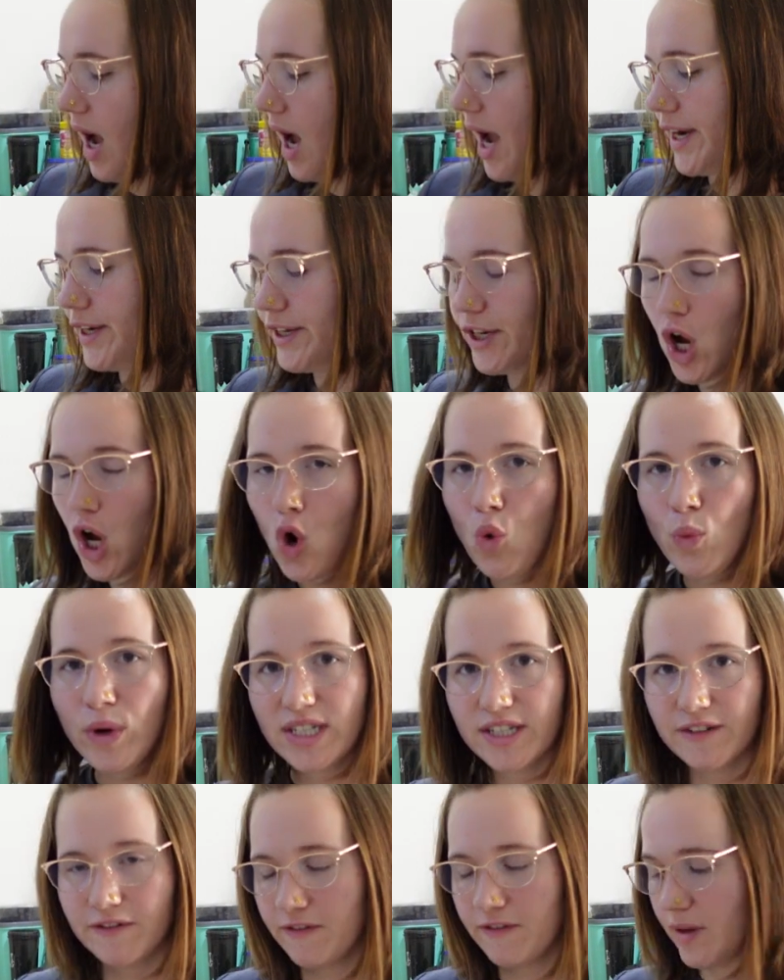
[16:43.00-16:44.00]
I know
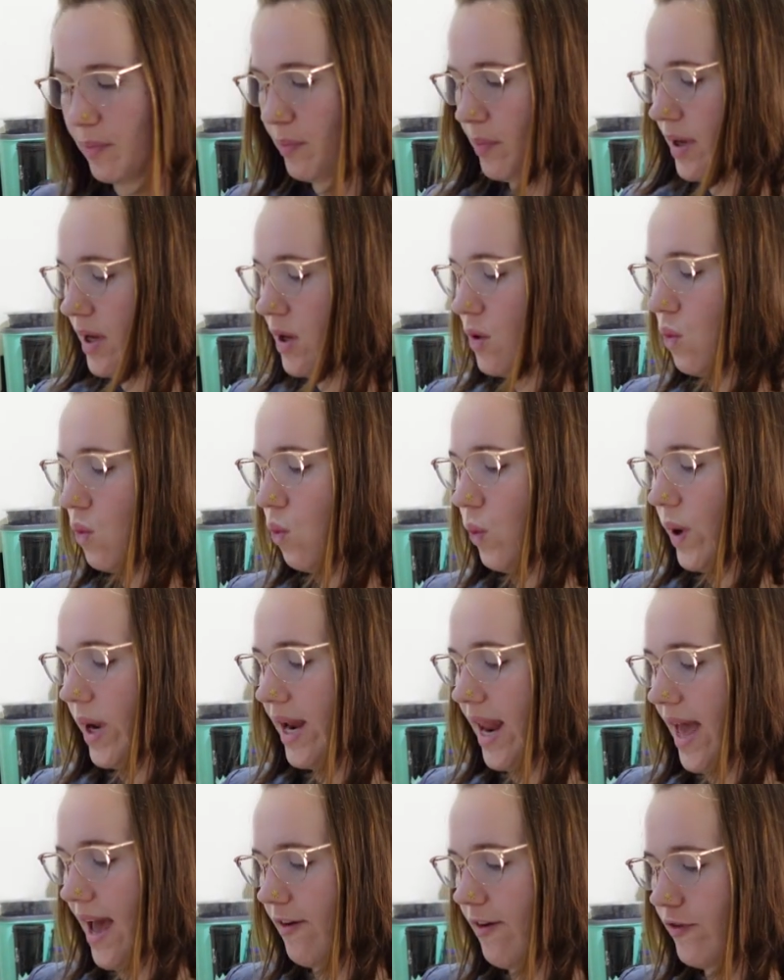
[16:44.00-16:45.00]
when to flip it
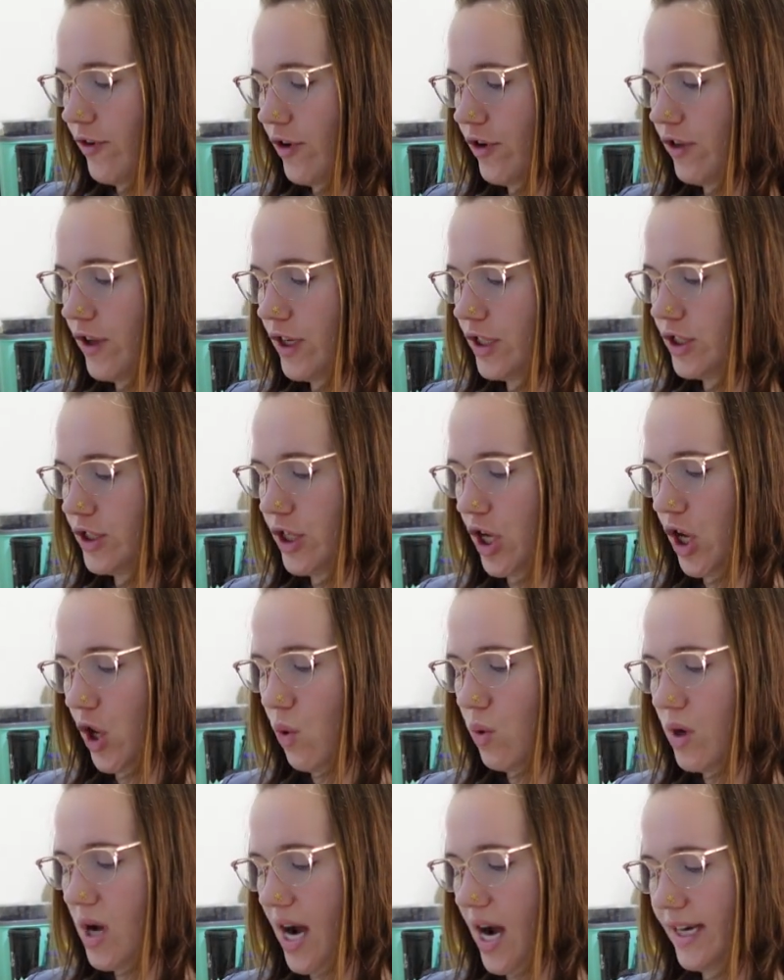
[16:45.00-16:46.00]
whenever the
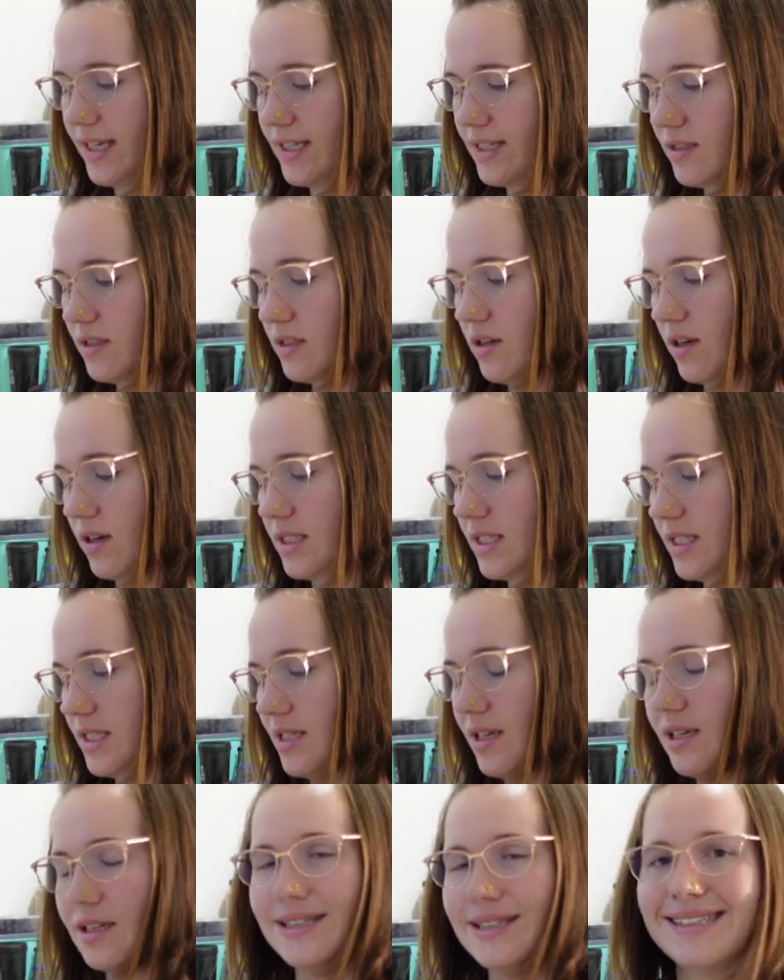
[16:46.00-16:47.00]
dough kind of
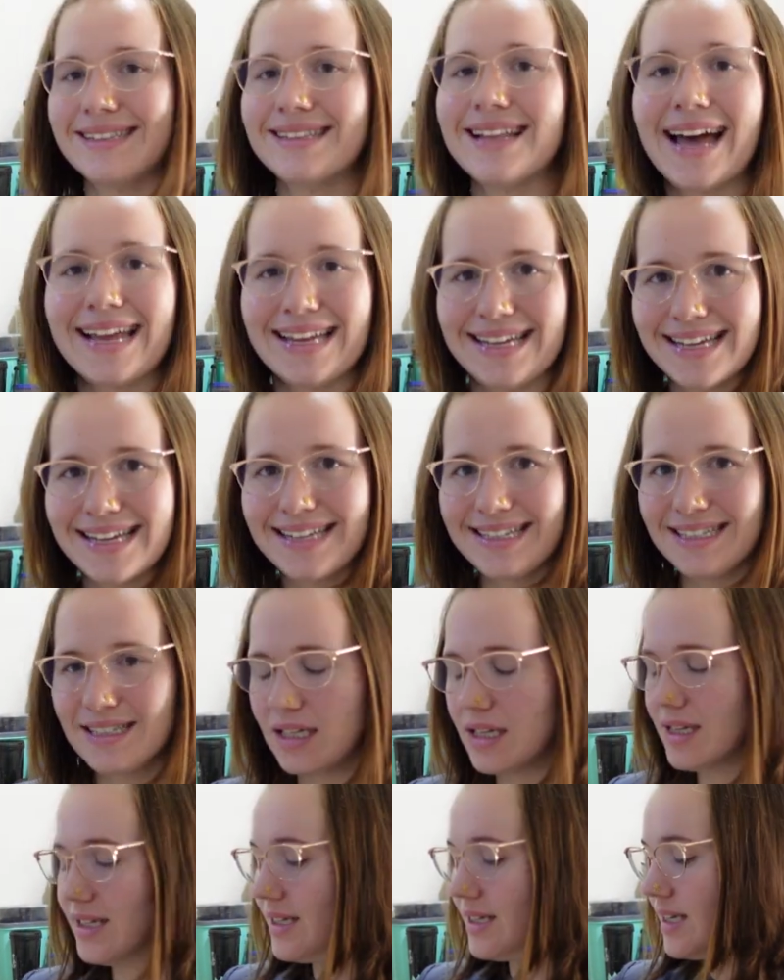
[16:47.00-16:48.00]
starts to
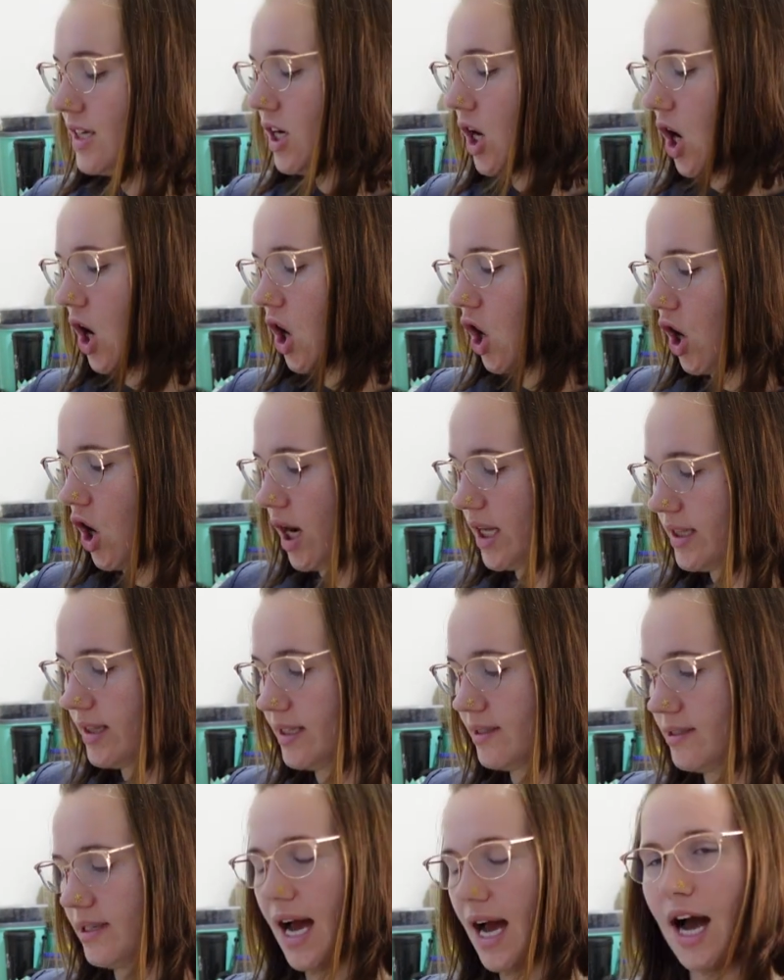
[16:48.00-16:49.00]
lighten on
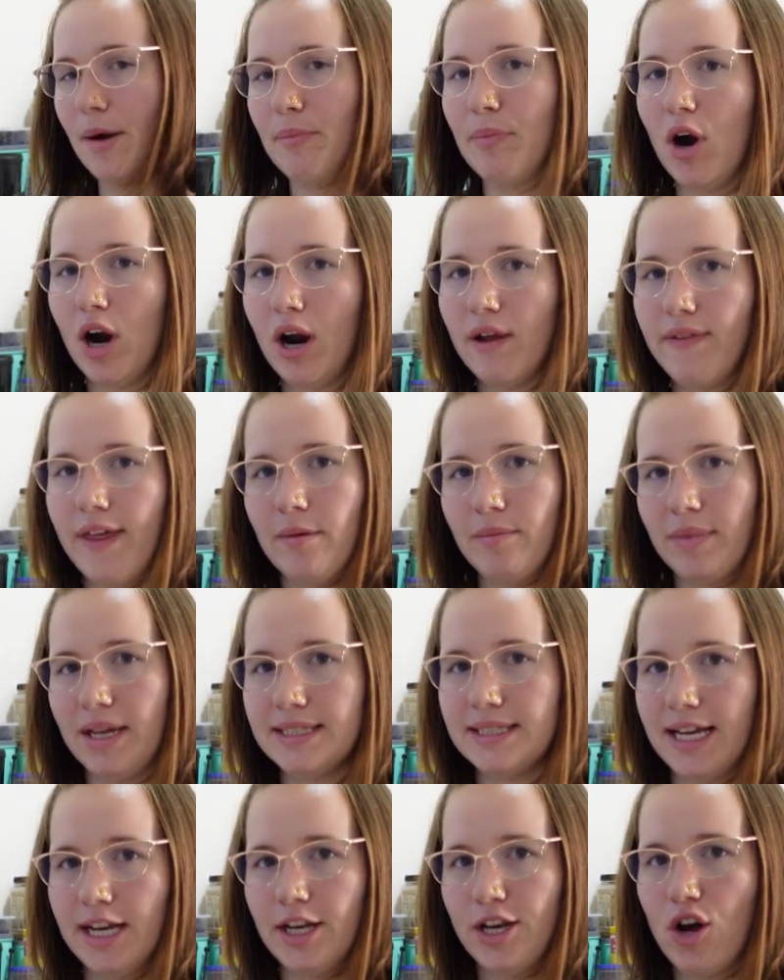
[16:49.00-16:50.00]
the top part. That
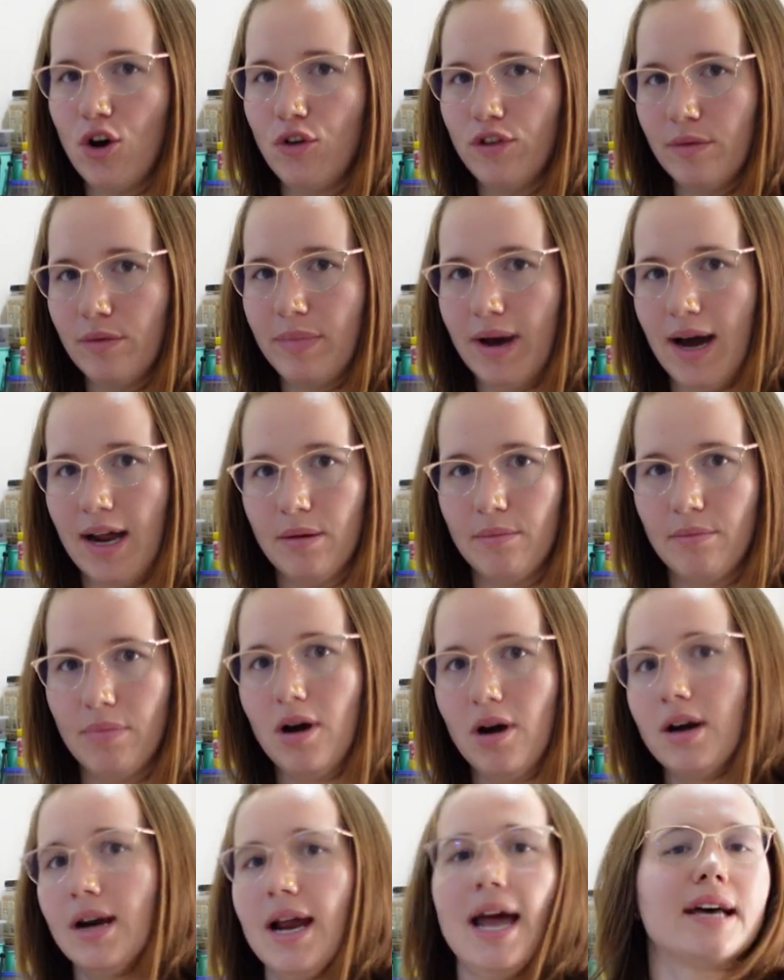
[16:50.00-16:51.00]
means I know the bottom
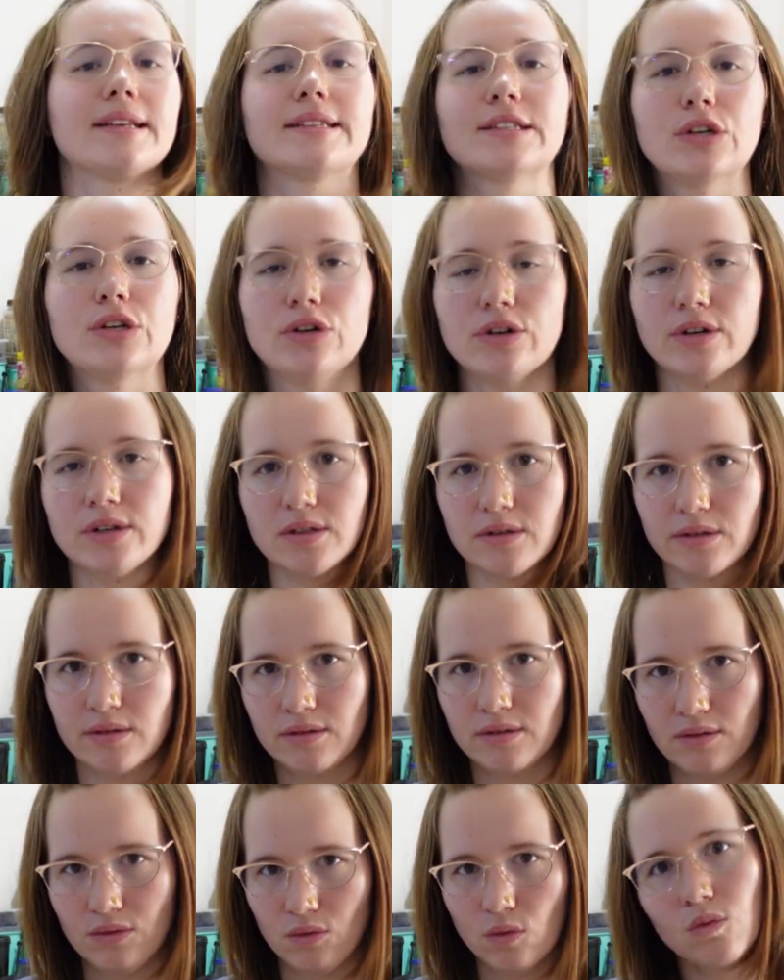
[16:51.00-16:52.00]
part has cooked
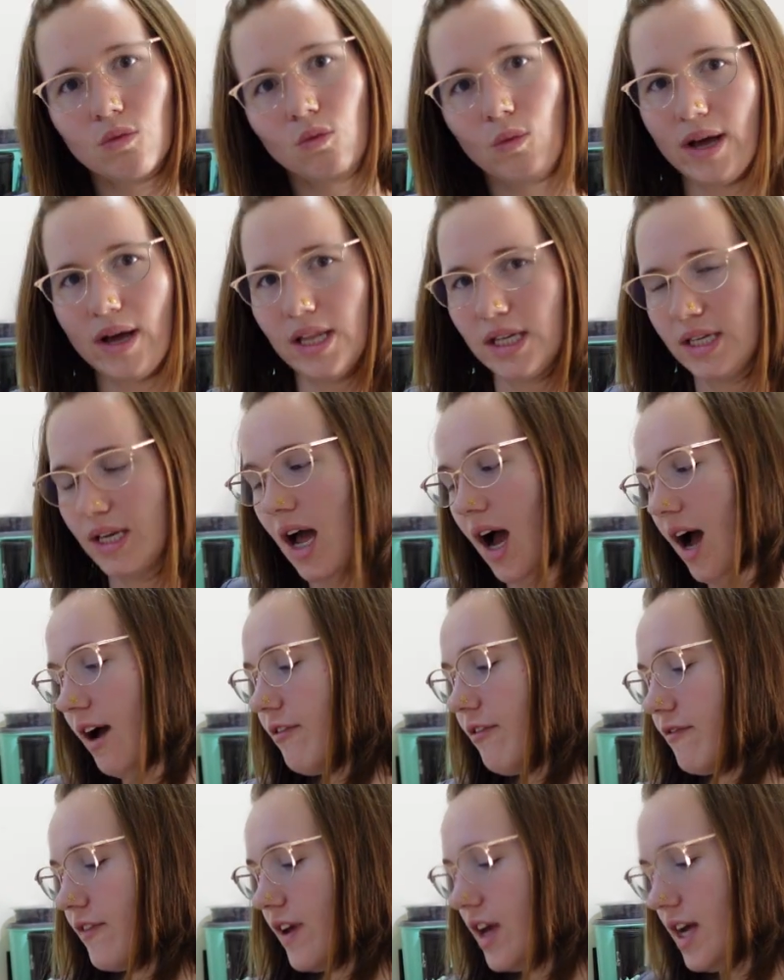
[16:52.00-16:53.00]
well
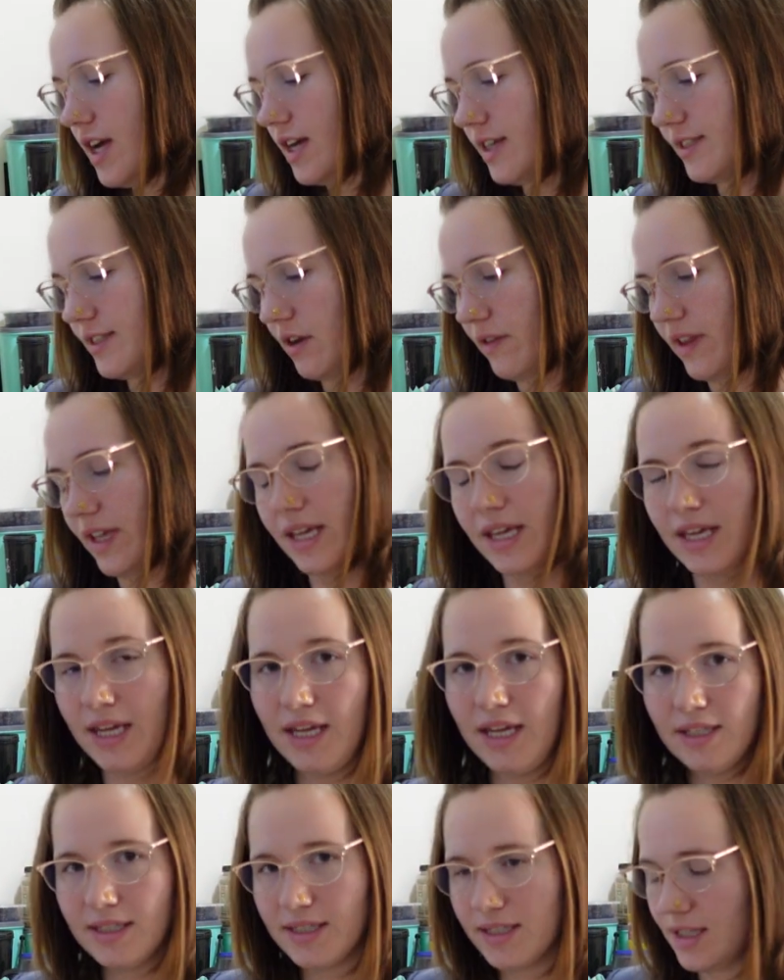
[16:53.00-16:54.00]
enough. So the
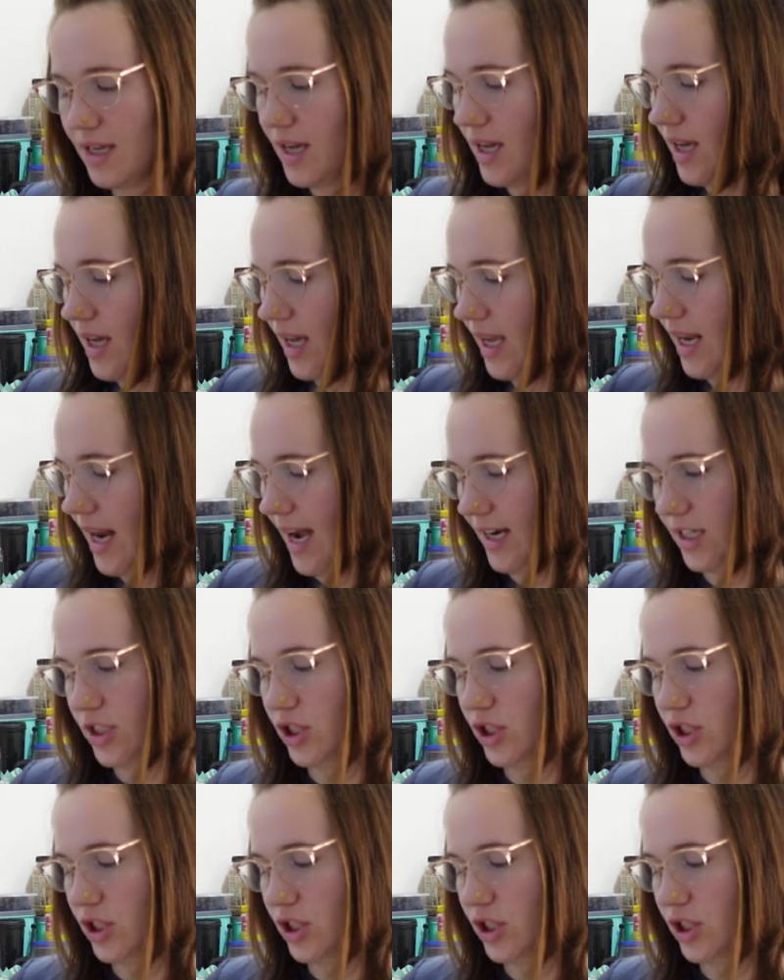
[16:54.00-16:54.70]
heat, you